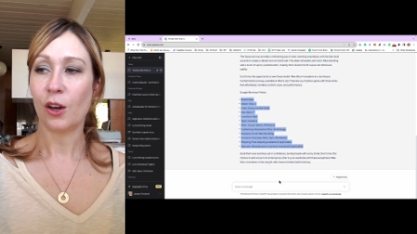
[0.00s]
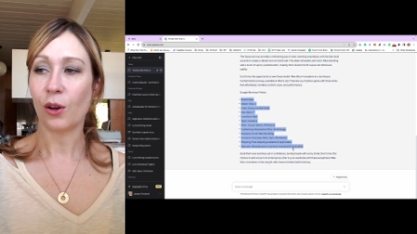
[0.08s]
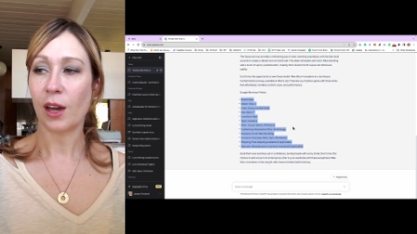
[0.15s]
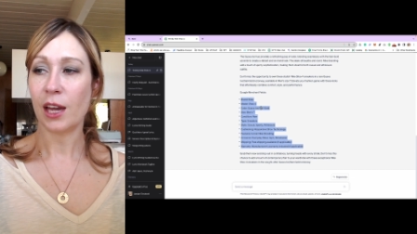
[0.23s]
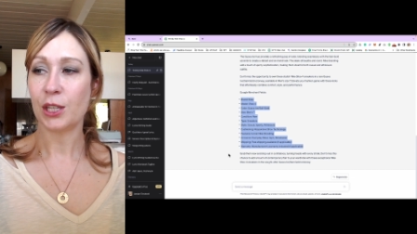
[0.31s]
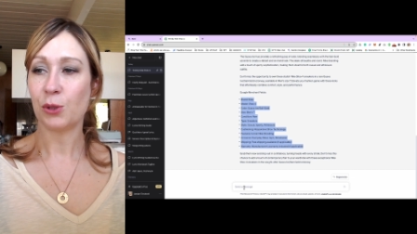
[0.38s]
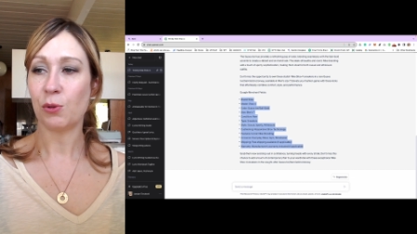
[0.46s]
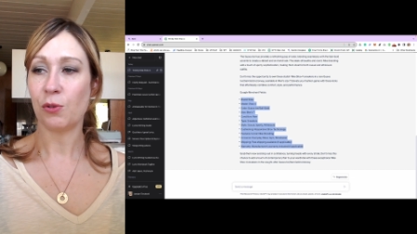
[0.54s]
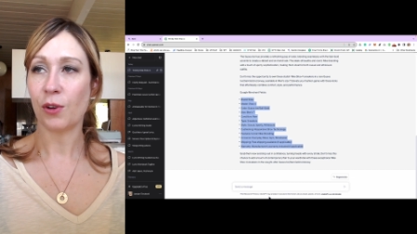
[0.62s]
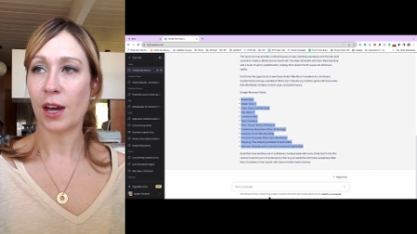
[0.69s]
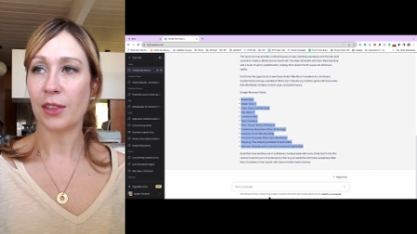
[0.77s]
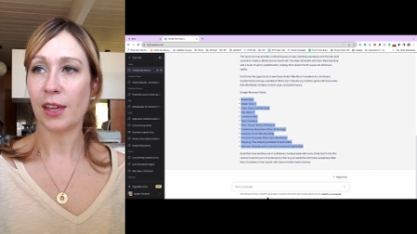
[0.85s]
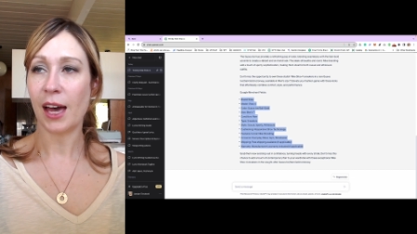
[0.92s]
Okay, so we've
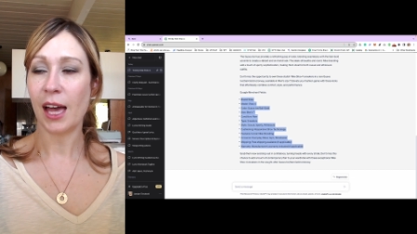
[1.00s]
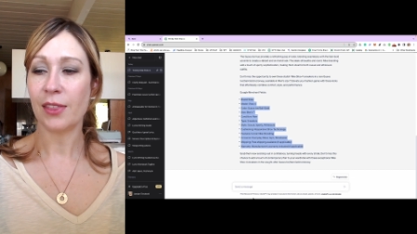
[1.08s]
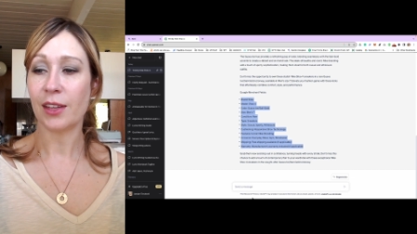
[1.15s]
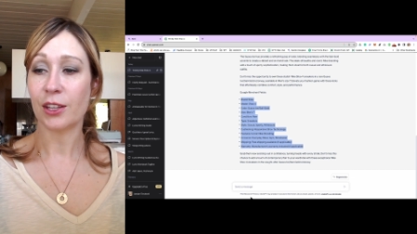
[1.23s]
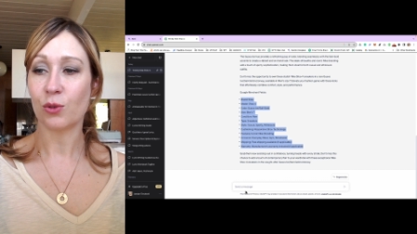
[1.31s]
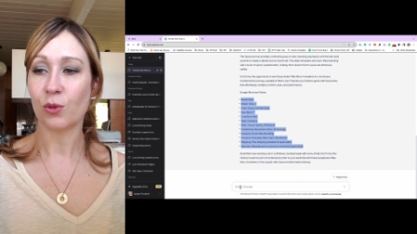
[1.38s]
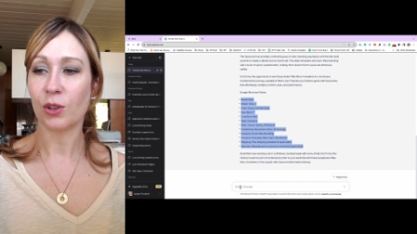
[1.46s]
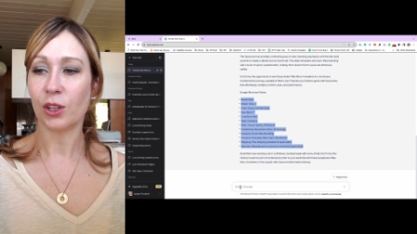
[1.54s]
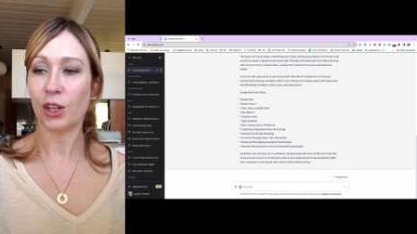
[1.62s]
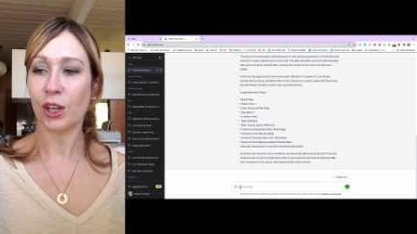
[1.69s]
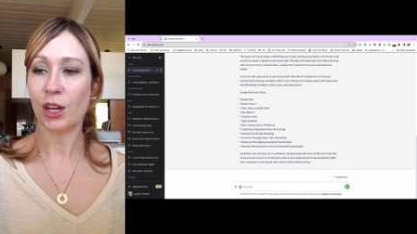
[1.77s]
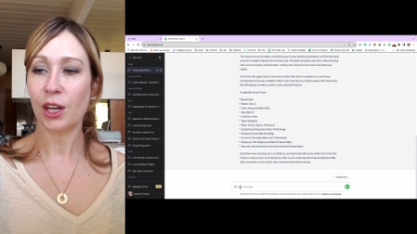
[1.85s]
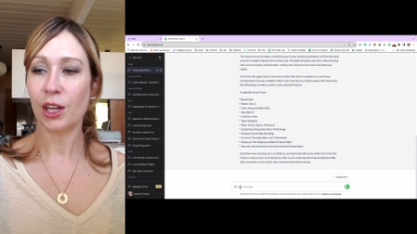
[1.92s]
got that, that's really
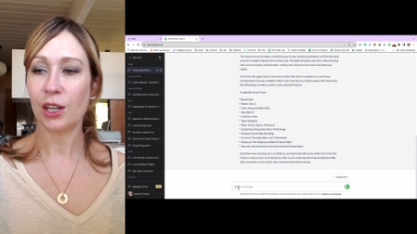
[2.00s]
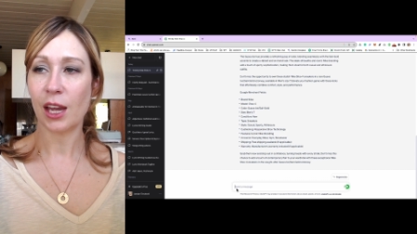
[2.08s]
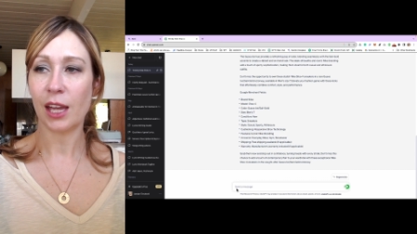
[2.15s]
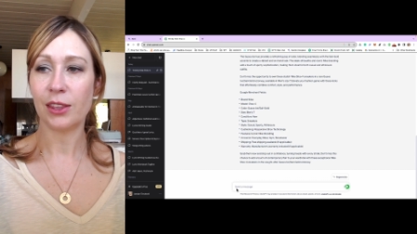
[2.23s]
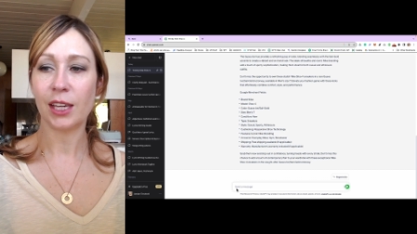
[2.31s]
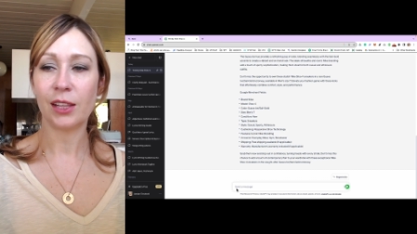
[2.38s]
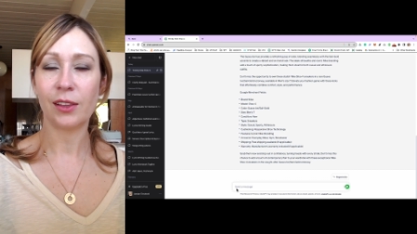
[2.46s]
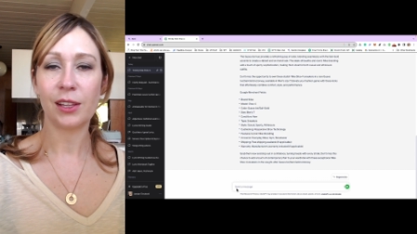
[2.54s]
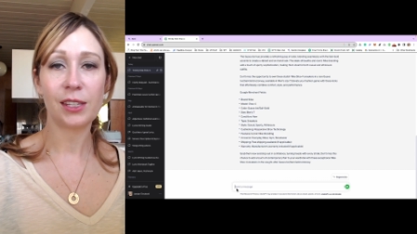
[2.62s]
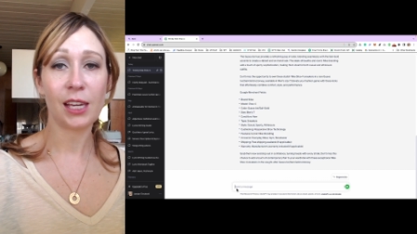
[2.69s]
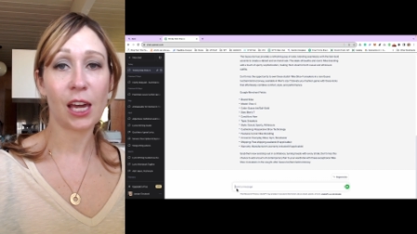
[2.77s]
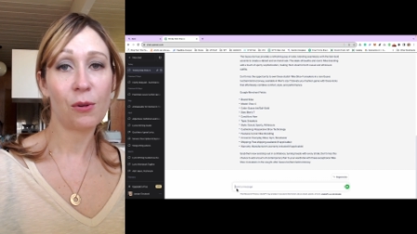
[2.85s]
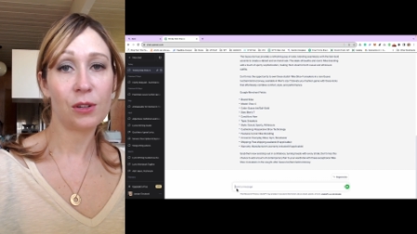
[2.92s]
good. And then
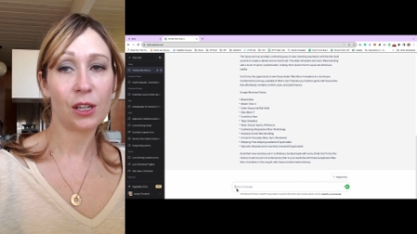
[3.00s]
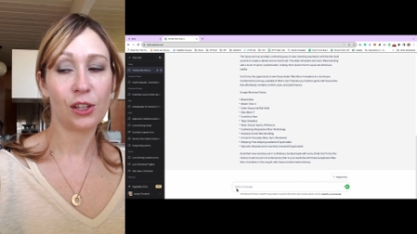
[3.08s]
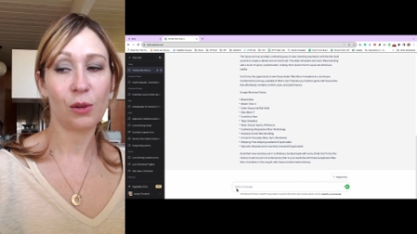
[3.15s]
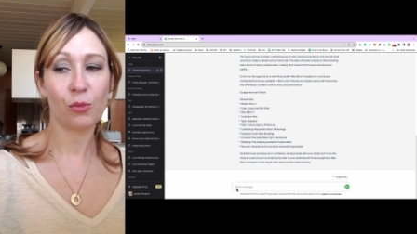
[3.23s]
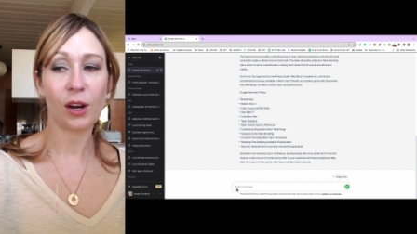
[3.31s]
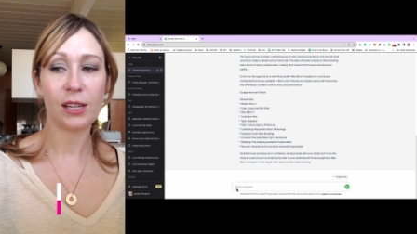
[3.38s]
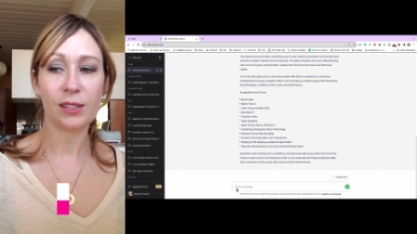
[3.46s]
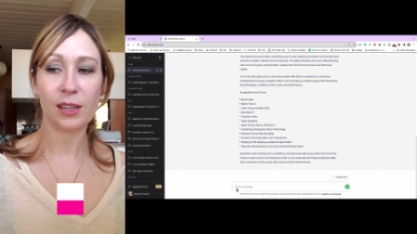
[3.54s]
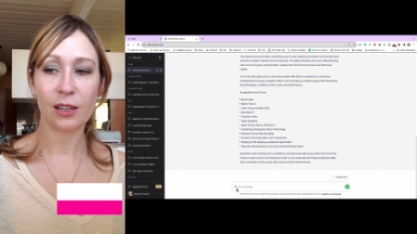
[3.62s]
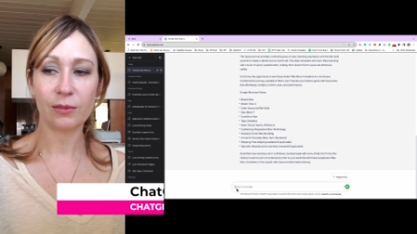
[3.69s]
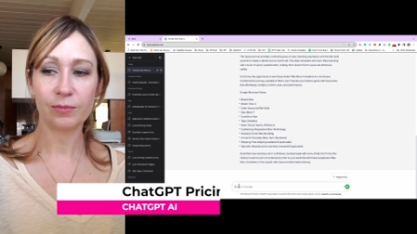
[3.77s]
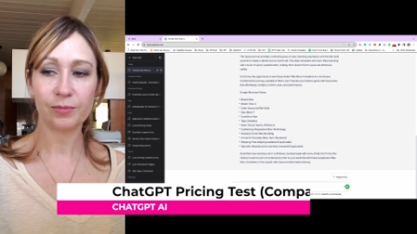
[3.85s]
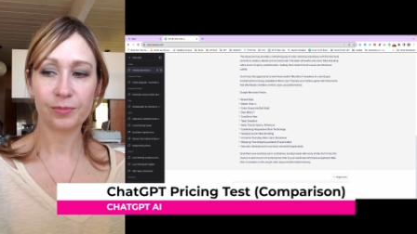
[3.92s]
let's see how it does on
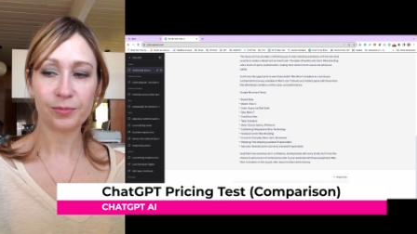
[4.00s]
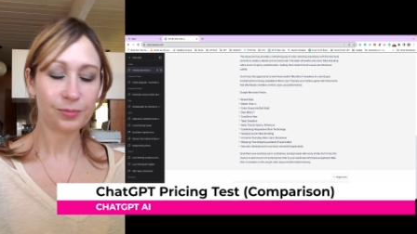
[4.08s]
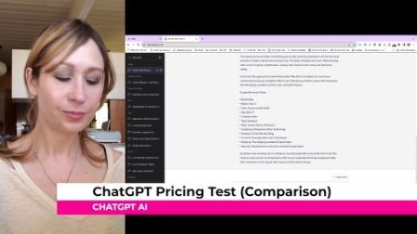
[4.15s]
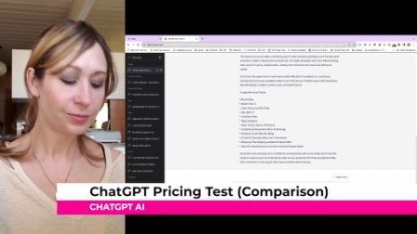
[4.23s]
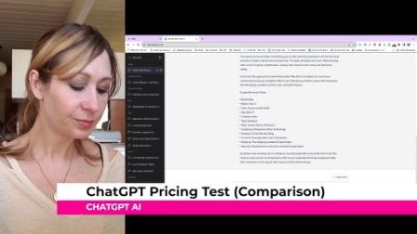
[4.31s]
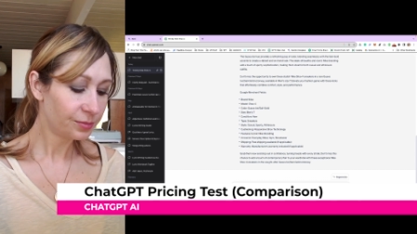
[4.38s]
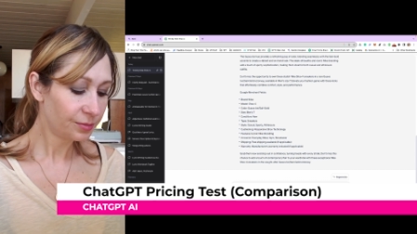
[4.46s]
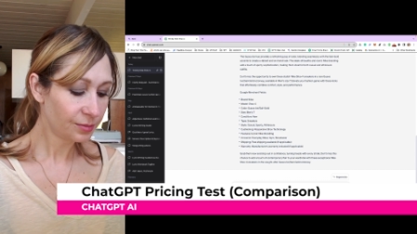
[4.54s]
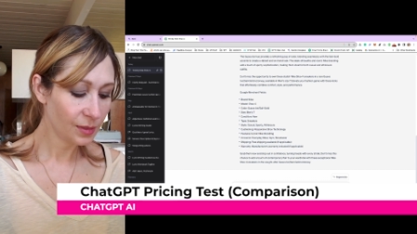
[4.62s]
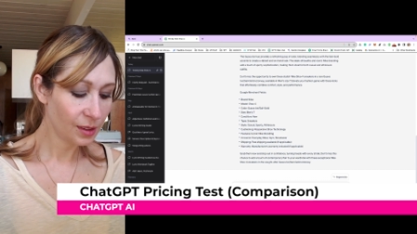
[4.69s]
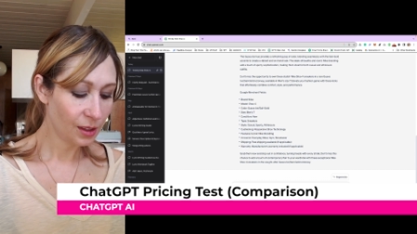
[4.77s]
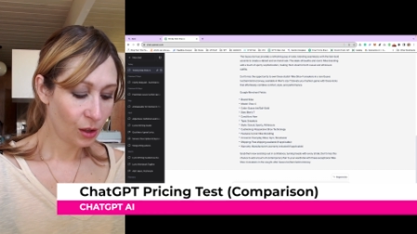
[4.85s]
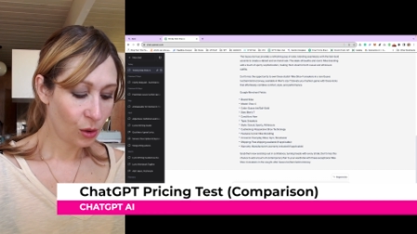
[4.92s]
pricing.
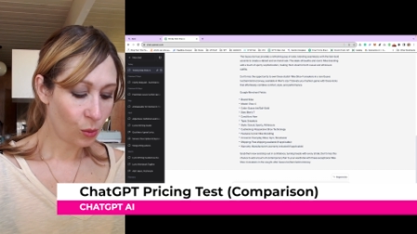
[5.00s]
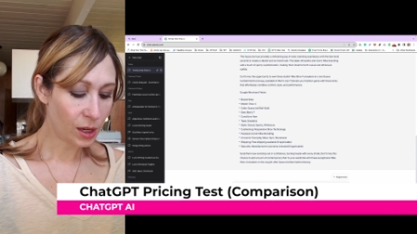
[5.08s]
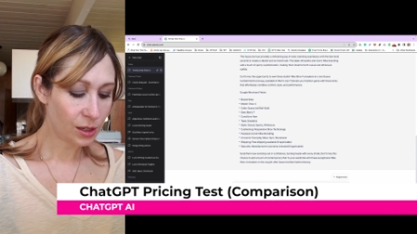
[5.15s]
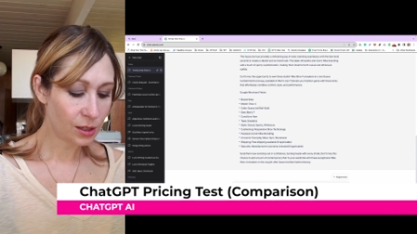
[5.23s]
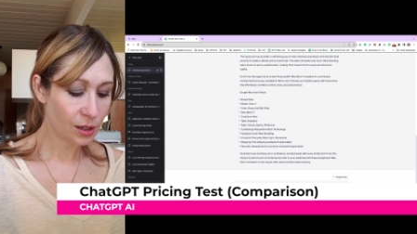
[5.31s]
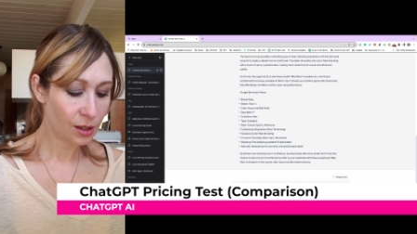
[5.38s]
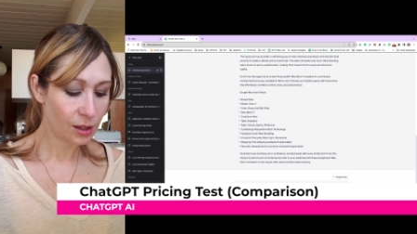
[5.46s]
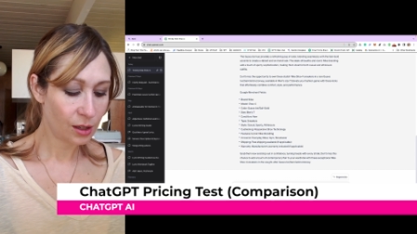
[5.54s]
What